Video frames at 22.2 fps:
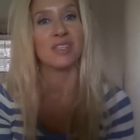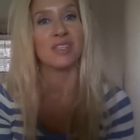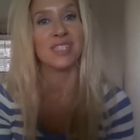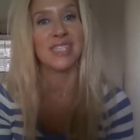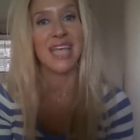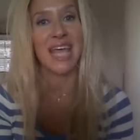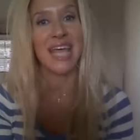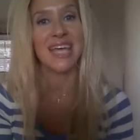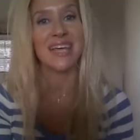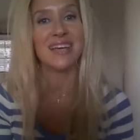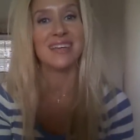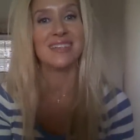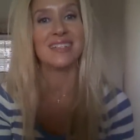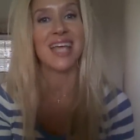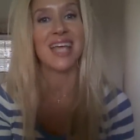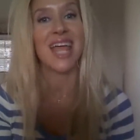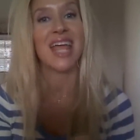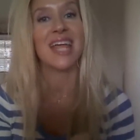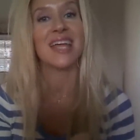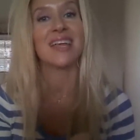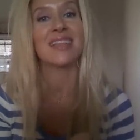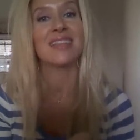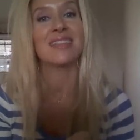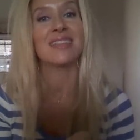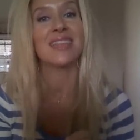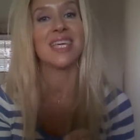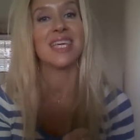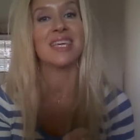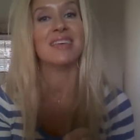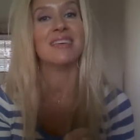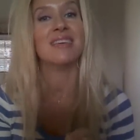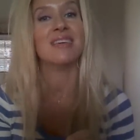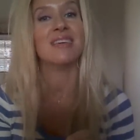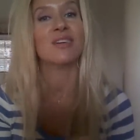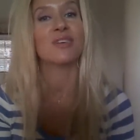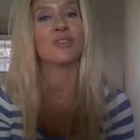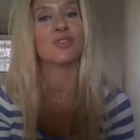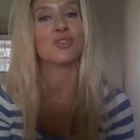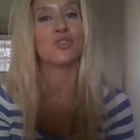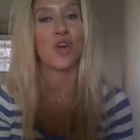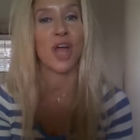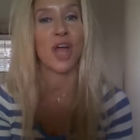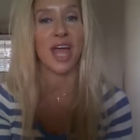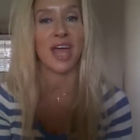sand and the
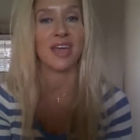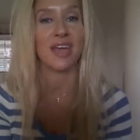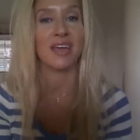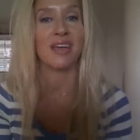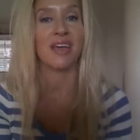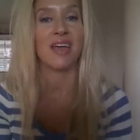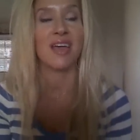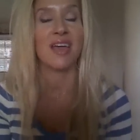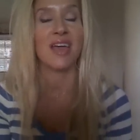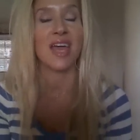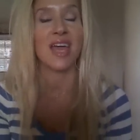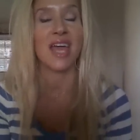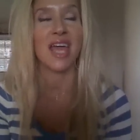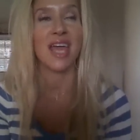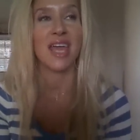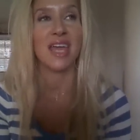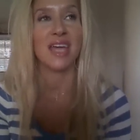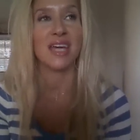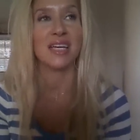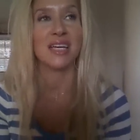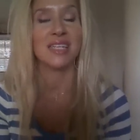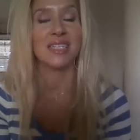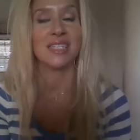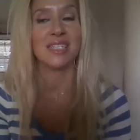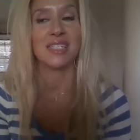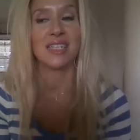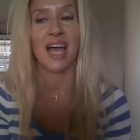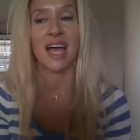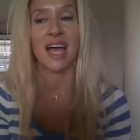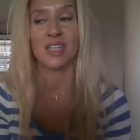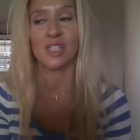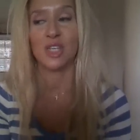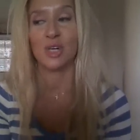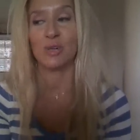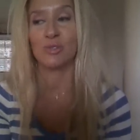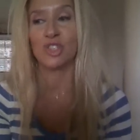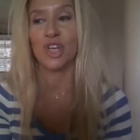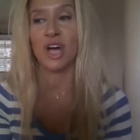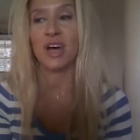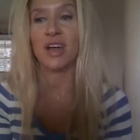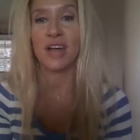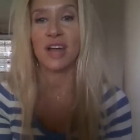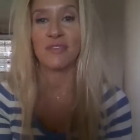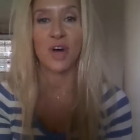gray. And I told
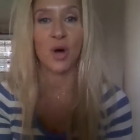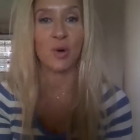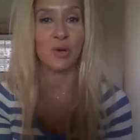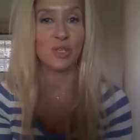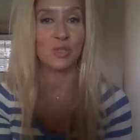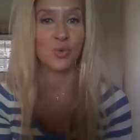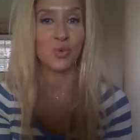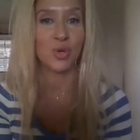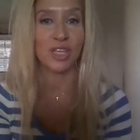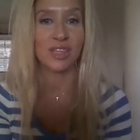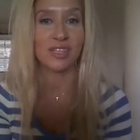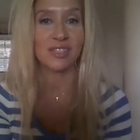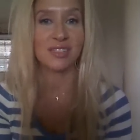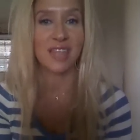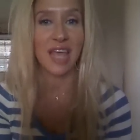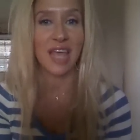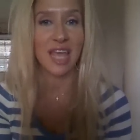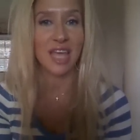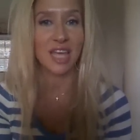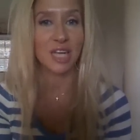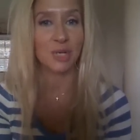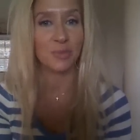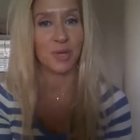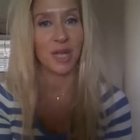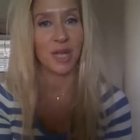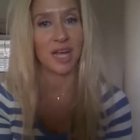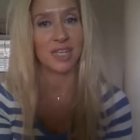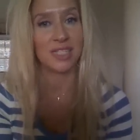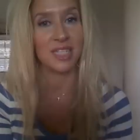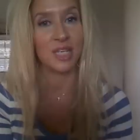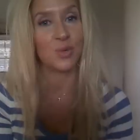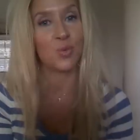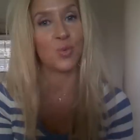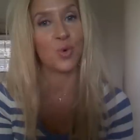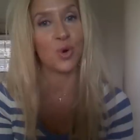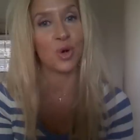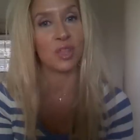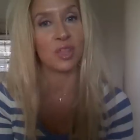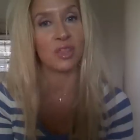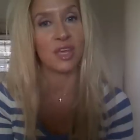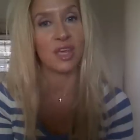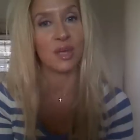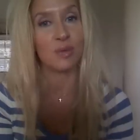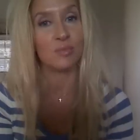John I've always wanted the sand, but I didn't
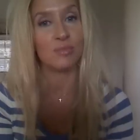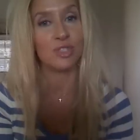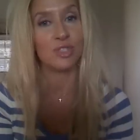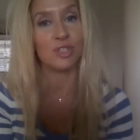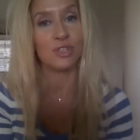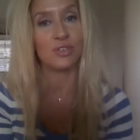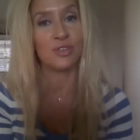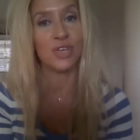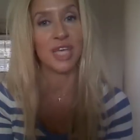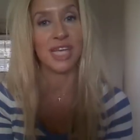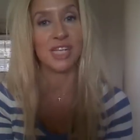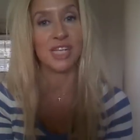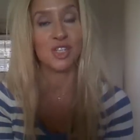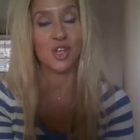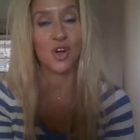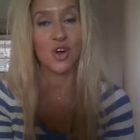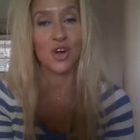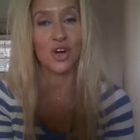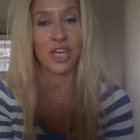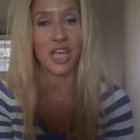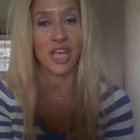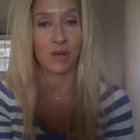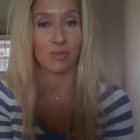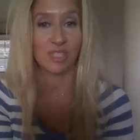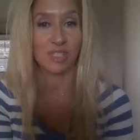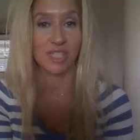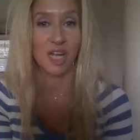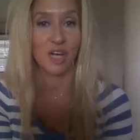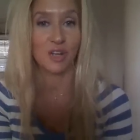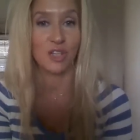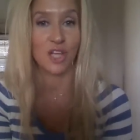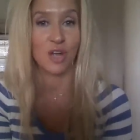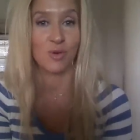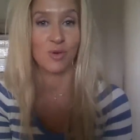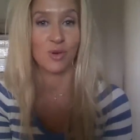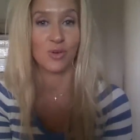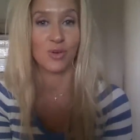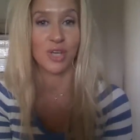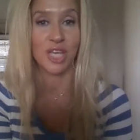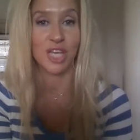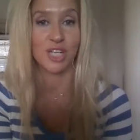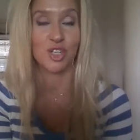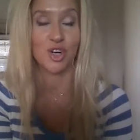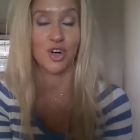want them to get dirty. I was scared they were
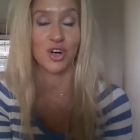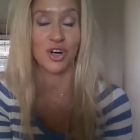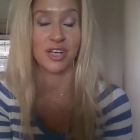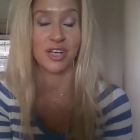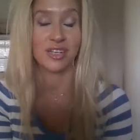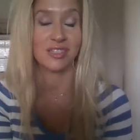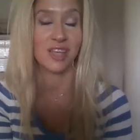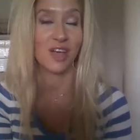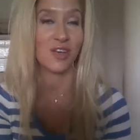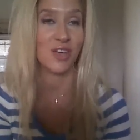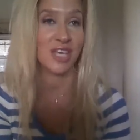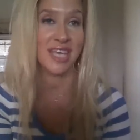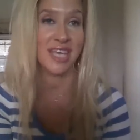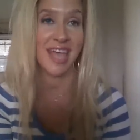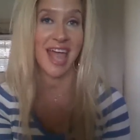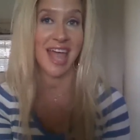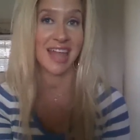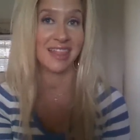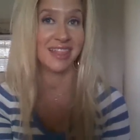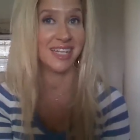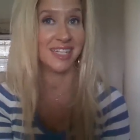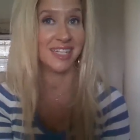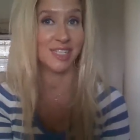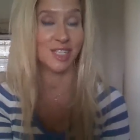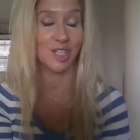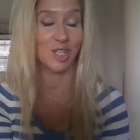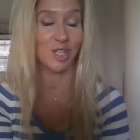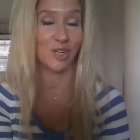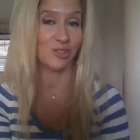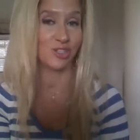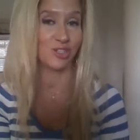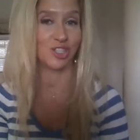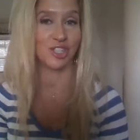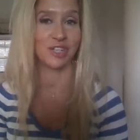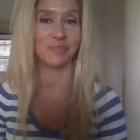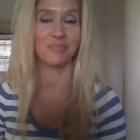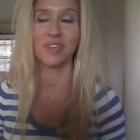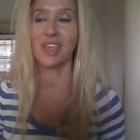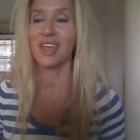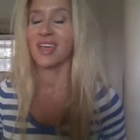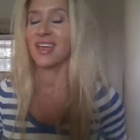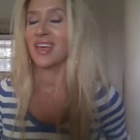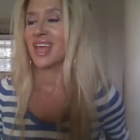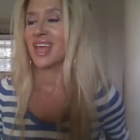going to get dirty. So he had this solution.